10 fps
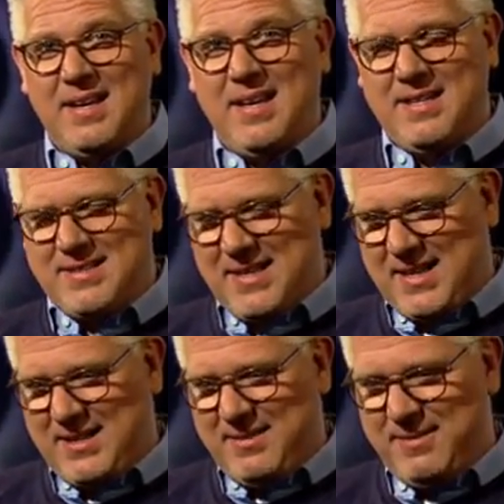He
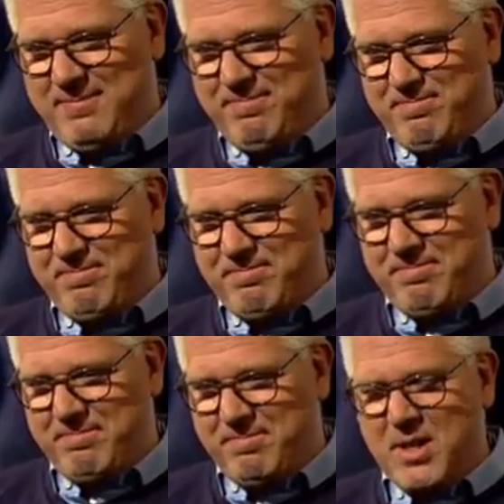said,
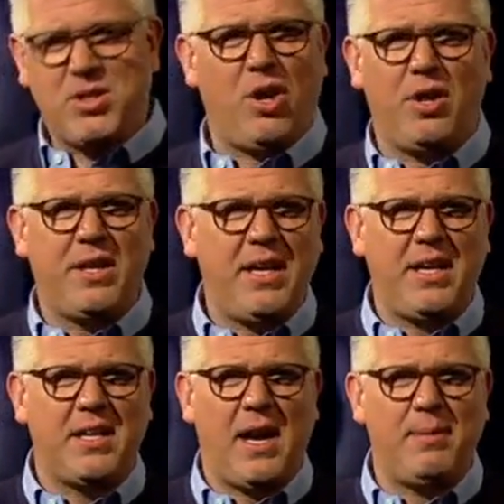This is all
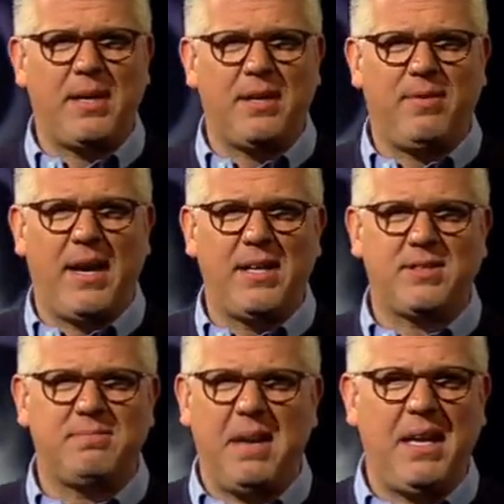economic
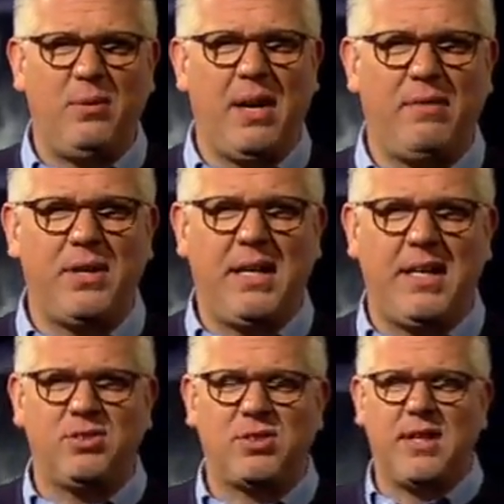advice anyone ever
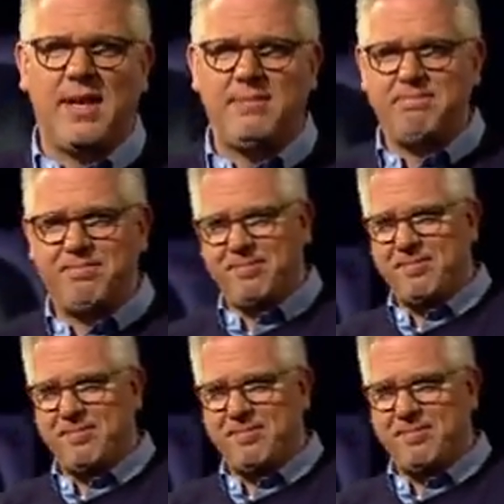needs, Glenn.